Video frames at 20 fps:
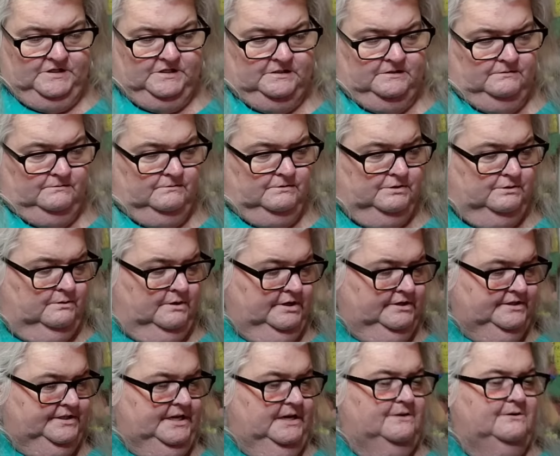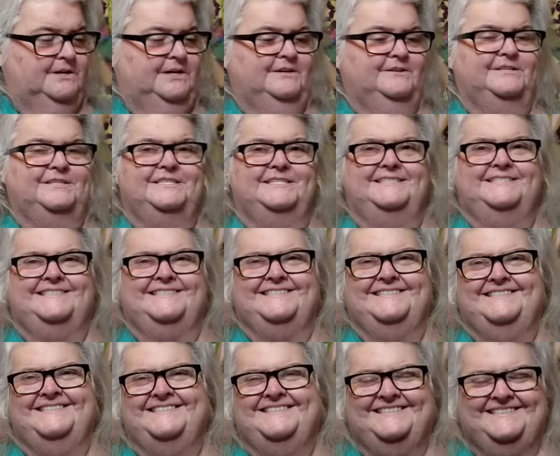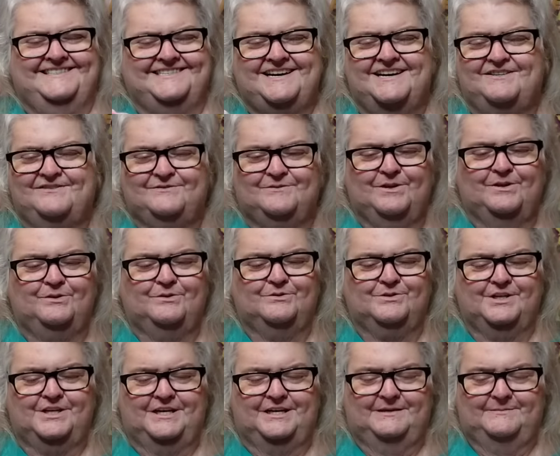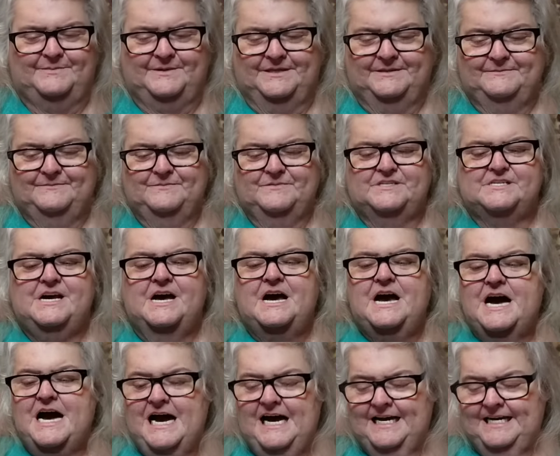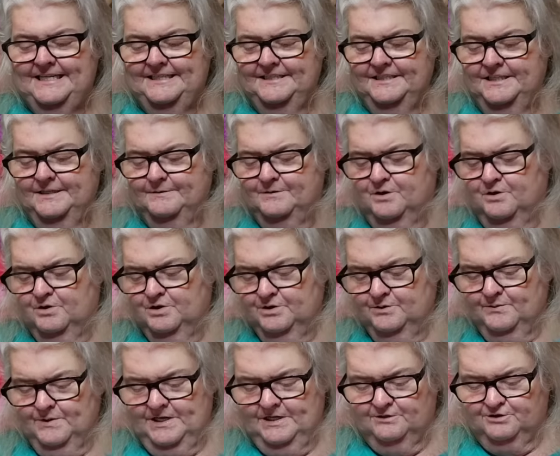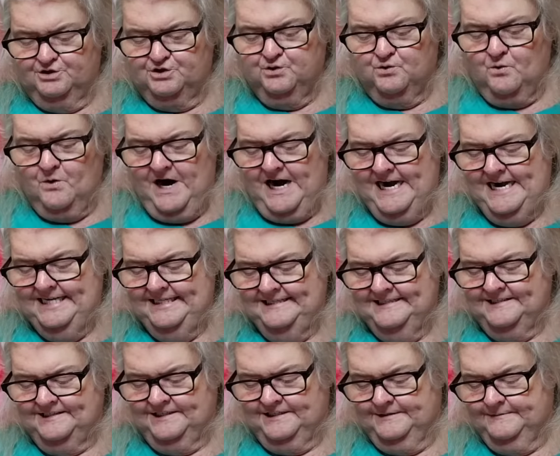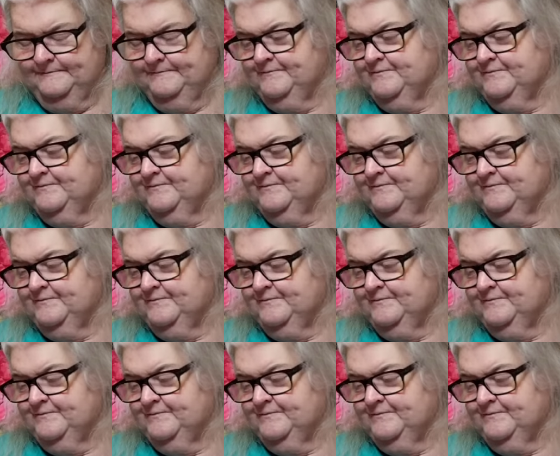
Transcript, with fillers: I don't know where it's, oh, here it is. It's all rolled up. I ended up going around twice,